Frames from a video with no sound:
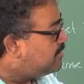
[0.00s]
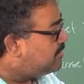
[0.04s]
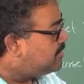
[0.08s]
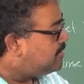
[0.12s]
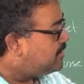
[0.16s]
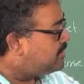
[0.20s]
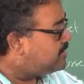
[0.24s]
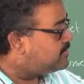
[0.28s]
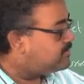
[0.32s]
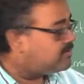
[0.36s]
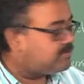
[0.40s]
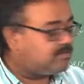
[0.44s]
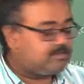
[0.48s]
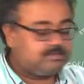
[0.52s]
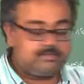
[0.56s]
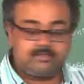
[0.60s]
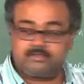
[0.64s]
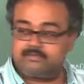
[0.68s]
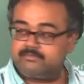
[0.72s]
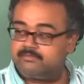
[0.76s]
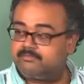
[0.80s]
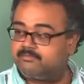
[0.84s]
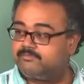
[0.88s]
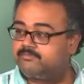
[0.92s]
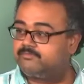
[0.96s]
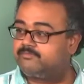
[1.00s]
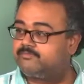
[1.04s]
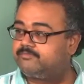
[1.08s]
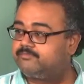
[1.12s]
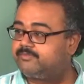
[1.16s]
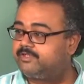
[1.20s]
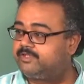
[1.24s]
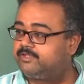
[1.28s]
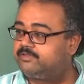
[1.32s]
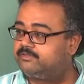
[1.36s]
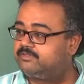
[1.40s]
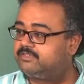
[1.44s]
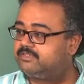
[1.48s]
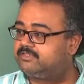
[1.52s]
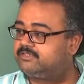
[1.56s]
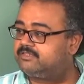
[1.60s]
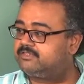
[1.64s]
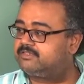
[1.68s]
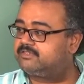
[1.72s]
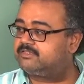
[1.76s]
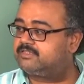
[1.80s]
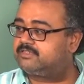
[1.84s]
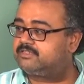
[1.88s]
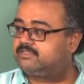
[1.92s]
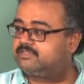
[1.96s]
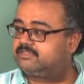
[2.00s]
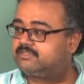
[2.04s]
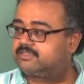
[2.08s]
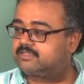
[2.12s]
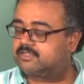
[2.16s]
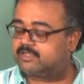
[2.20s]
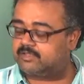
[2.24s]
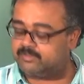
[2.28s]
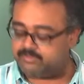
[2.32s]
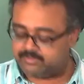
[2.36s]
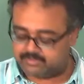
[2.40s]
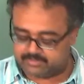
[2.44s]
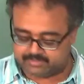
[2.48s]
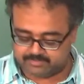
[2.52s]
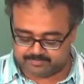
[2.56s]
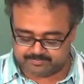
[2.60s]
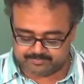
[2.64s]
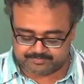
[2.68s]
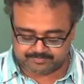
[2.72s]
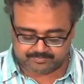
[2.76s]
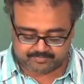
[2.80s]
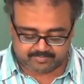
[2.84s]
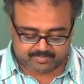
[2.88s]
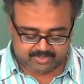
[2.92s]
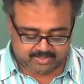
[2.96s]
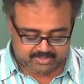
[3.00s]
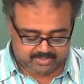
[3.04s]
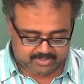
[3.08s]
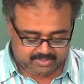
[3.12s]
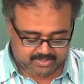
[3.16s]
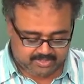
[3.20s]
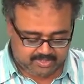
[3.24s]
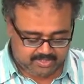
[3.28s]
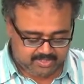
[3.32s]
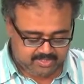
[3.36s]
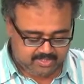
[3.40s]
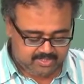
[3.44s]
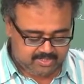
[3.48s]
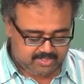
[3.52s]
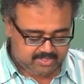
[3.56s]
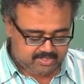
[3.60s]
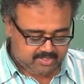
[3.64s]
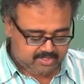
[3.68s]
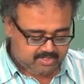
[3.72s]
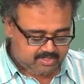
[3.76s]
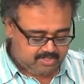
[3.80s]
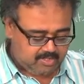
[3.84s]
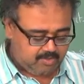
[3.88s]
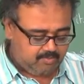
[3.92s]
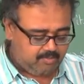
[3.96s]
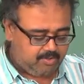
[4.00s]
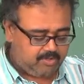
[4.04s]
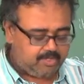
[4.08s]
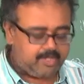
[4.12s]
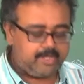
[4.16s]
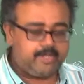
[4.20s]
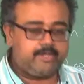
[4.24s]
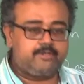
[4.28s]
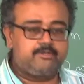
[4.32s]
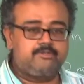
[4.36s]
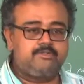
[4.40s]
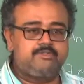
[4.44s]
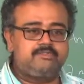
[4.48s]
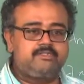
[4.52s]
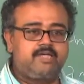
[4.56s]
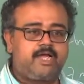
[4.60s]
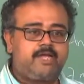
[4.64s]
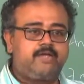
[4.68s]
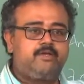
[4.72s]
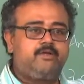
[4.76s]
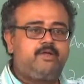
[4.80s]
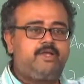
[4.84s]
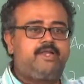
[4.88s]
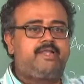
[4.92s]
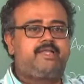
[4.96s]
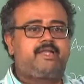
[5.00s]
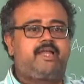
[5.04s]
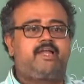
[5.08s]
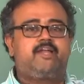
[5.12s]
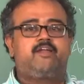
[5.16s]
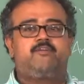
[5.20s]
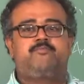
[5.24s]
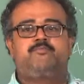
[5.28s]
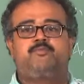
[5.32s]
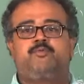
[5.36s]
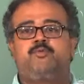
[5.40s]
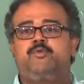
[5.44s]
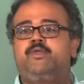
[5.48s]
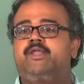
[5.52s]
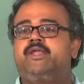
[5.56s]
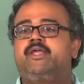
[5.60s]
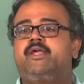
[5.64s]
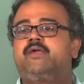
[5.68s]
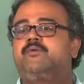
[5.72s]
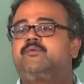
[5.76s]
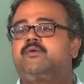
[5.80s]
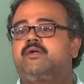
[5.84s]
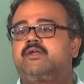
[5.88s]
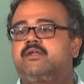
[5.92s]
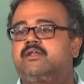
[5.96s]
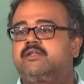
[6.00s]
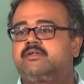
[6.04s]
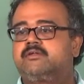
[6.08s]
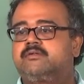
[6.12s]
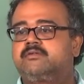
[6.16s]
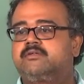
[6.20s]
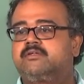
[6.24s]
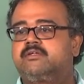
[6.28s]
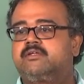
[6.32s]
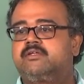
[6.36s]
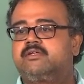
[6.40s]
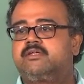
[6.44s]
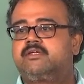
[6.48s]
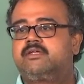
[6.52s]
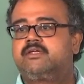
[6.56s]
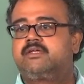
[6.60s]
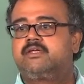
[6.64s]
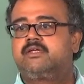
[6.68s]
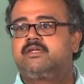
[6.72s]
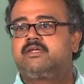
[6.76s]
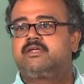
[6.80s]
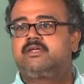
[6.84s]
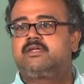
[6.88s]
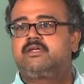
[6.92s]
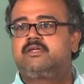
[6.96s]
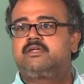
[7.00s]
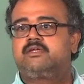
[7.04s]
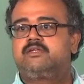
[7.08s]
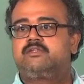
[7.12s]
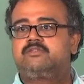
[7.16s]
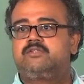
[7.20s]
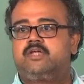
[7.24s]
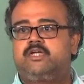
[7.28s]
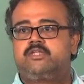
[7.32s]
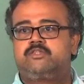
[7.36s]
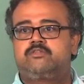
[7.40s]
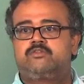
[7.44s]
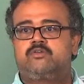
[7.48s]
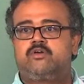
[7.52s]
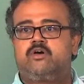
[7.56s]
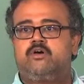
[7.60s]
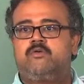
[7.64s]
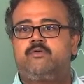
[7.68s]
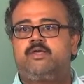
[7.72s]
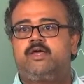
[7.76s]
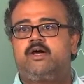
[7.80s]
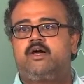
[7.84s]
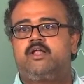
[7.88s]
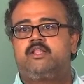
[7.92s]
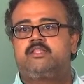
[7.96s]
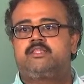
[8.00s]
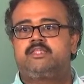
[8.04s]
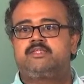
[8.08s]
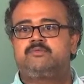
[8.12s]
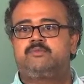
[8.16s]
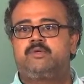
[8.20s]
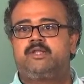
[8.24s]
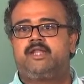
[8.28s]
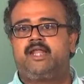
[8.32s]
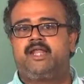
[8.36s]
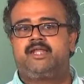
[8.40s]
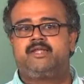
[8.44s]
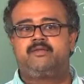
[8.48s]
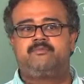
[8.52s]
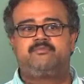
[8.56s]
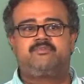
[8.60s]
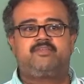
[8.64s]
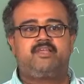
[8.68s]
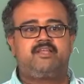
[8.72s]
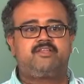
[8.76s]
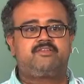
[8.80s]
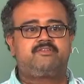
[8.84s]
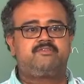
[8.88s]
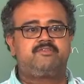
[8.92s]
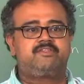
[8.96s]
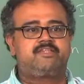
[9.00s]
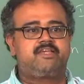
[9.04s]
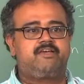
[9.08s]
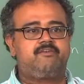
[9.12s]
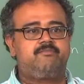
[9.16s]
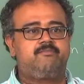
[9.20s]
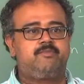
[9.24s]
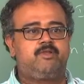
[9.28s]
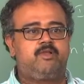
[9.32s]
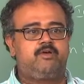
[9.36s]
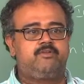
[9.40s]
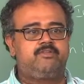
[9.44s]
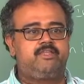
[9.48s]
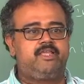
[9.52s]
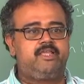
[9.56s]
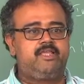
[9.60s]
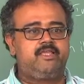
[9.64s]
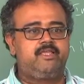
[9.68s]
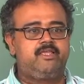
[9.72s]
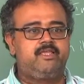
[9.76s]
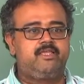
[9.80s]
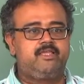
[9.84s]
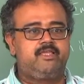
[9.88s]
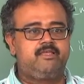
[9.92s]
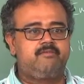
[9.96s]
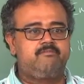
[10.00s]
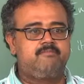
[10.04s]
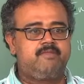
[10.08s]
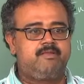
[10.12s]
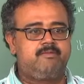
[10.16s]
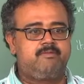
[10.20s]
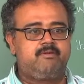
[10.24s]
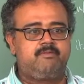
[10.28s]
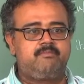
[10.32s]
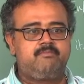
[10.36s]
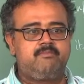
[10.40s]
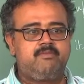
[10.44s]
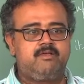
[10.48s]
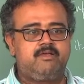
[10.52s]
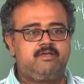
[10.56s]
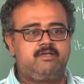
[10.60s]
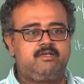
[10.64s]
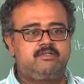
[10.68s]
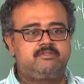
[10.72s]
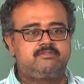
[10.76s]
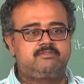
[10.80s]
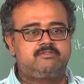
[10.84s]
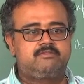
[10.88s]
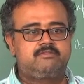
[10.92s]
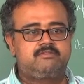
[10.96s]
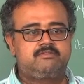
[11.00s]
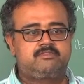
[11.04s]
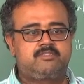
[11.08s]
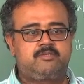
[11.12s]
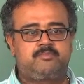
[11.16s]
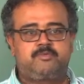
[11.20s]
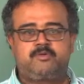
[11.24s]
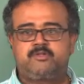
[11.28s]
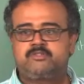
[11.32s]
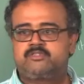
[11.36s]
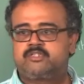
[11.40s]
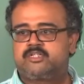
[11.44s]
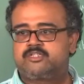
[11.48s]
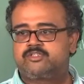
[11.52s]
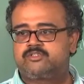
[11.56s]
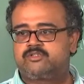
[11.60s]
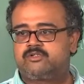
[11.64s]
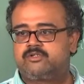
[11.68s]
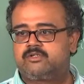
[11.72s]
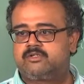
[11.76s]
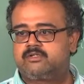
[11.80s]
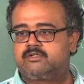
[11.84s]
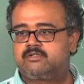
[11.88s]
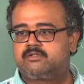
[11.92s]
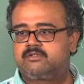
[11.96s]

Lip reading: Right, so we do this is the counts, right. Now what I do is I do any kind of pruning I want. So I throw away all the 1 item sets which have below the minimum support threshold,